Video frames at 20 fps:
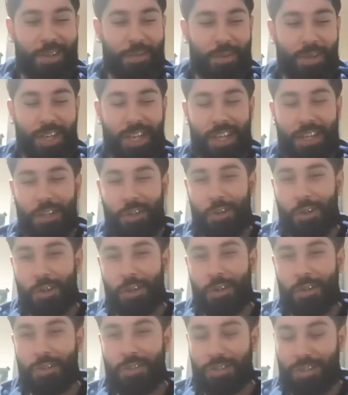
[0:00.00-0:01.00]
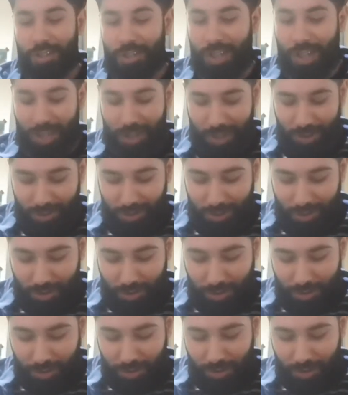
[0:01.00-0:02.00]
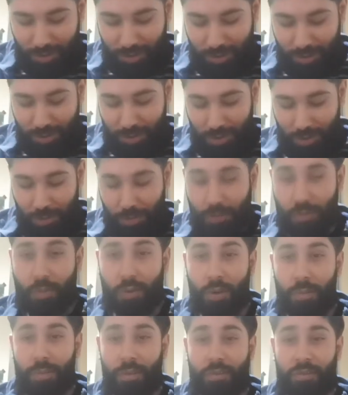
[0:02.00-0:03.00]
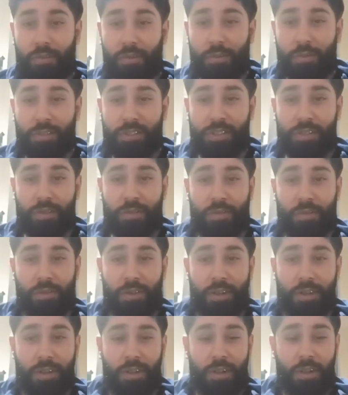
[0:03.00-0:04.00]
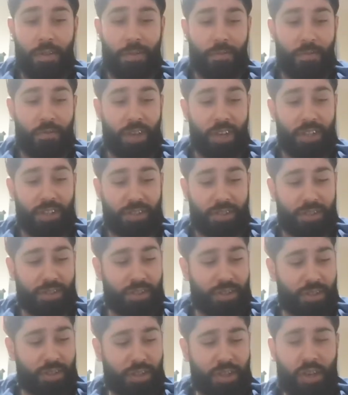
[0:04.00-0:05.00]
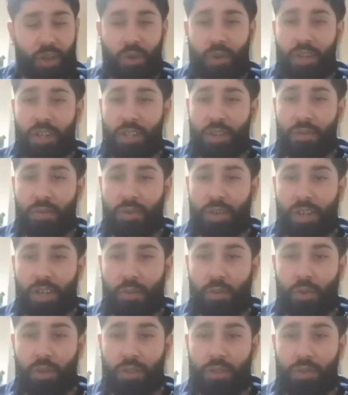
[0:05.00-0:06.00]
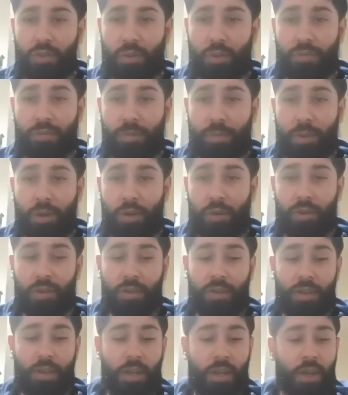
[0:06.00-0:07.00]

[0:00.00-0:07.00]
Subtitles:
But that doesn't go to show what performance he'll face, you know, in the ring, what sort of opponent.